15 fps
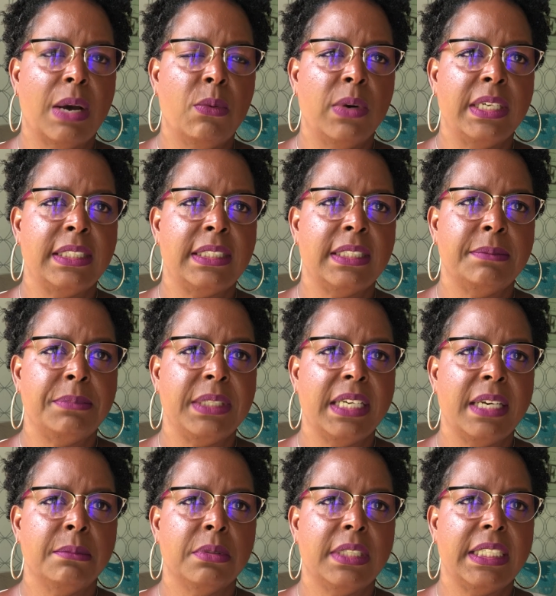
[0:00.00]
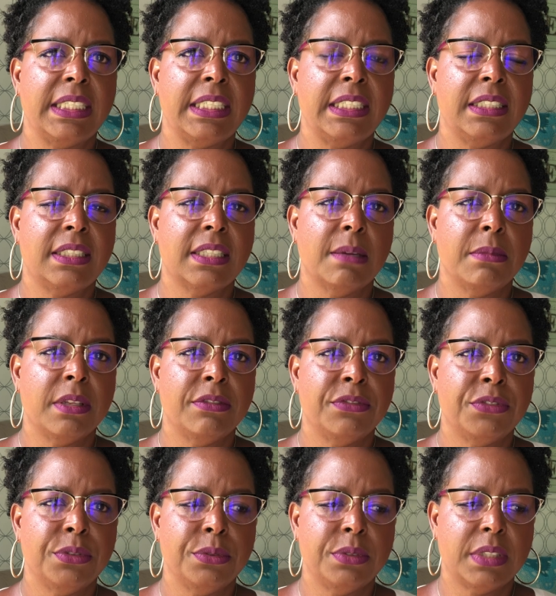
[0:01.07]
I wanted to be able to eat some of the
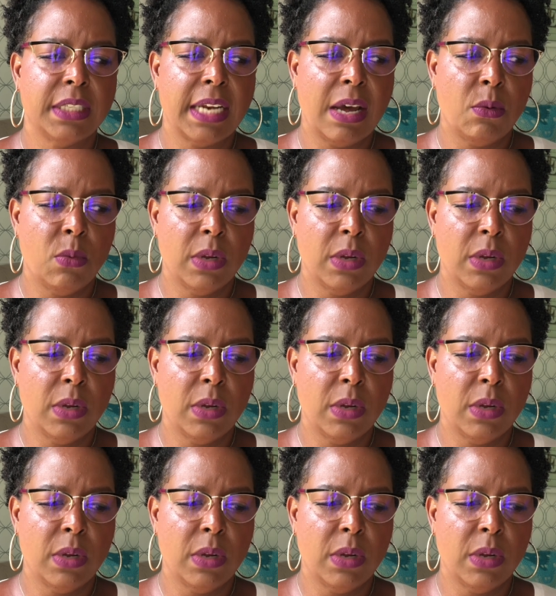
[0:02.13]
foods that I